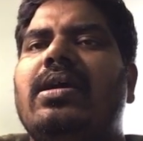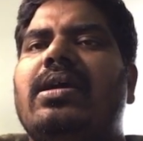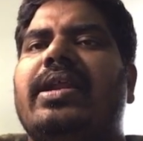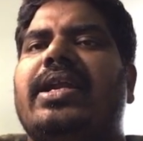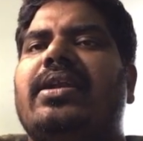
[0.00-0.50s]

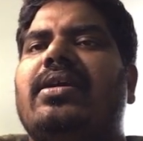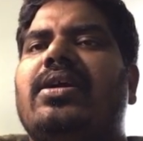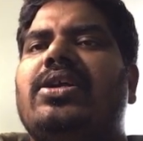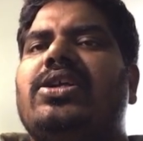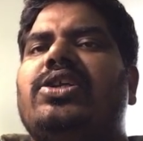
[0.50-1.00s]
right?
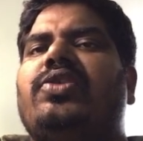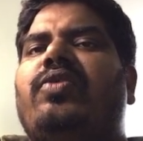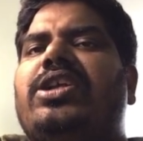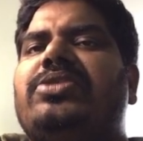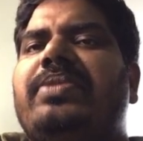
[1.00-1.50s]
So
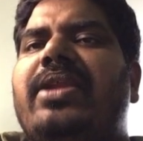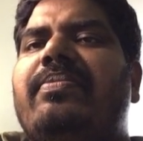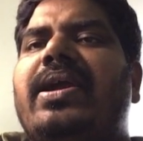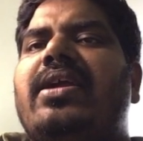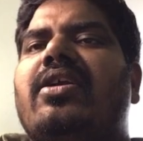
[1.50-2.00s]
what is meant
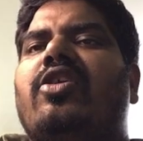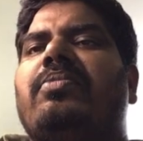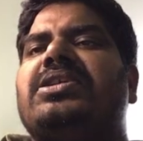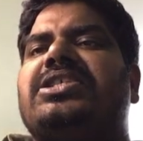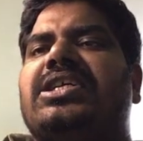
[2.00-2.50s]
by
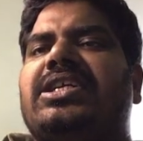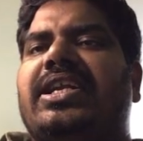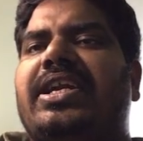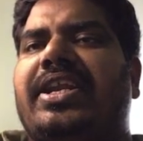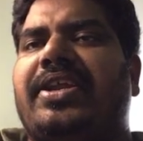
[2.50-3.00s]
domestic
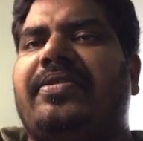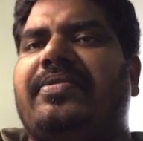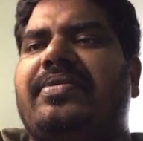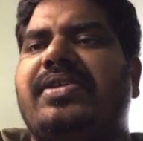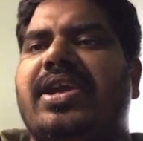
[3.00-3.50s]
territory
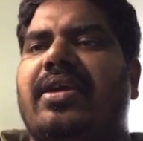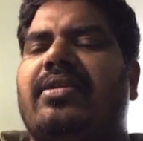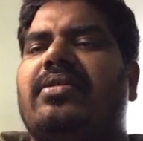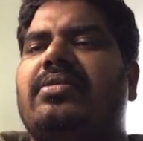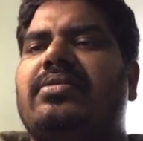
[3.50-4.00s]
here?
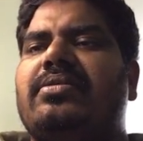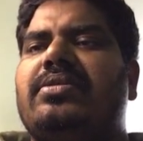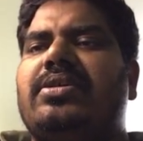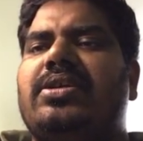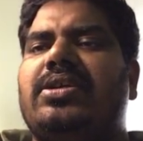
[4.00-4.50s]

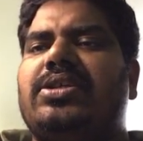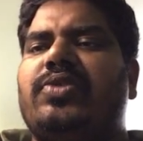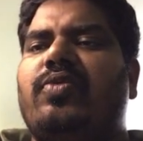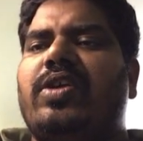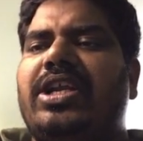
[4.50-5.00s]
So
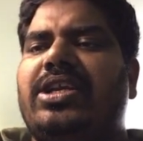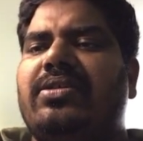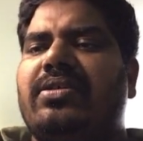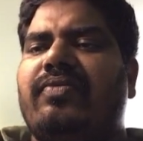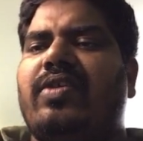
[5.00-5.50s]
what
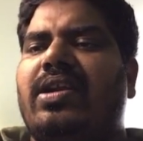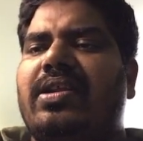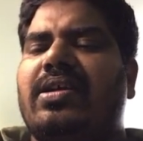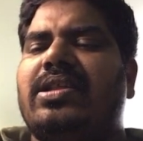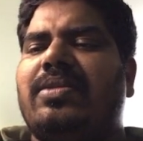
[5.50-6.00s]

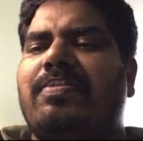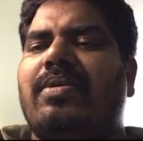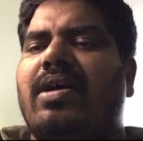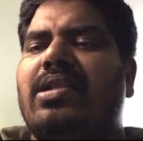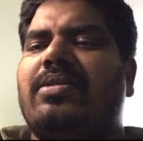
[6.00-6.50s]
are
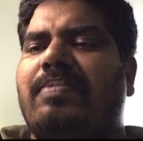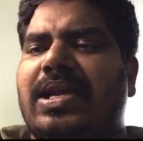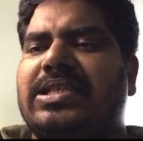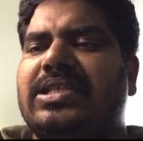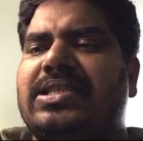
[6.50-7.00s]
all the
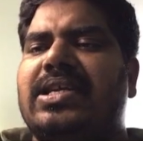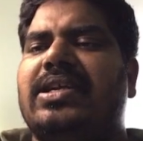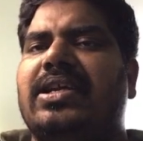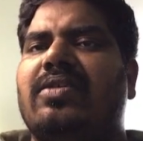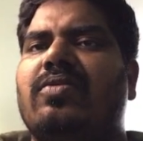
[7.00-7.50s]
places
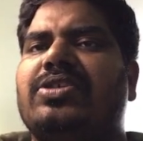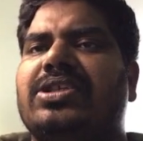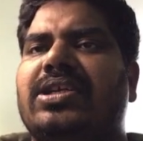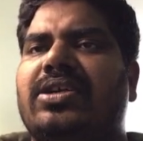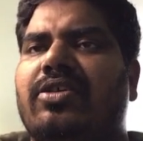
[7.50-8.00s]
that includes
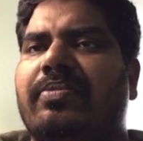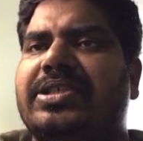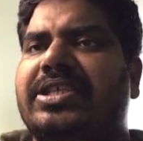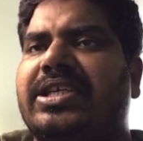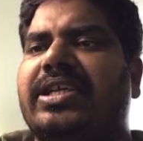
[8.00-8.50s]
in a
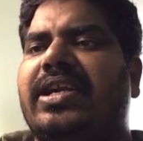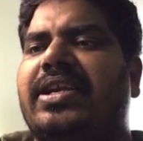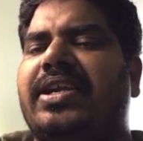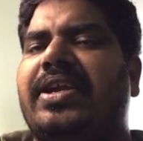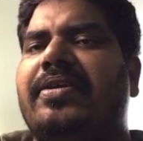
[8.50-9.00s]
domestic
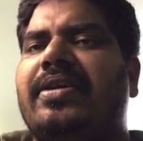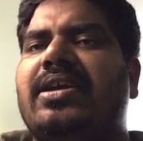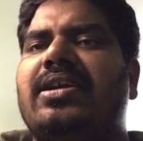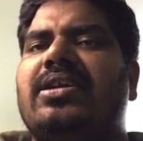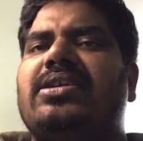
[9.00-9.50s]
territory?
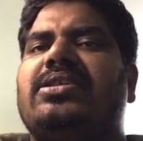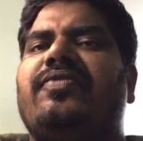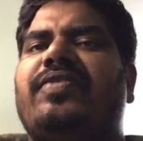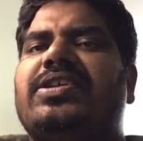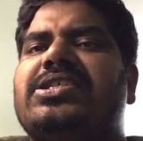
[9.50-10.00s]
So
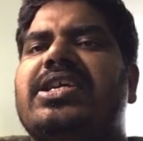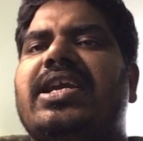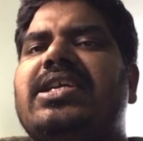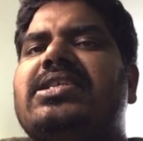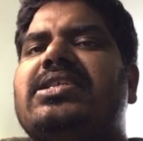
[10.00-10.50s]
first thing is,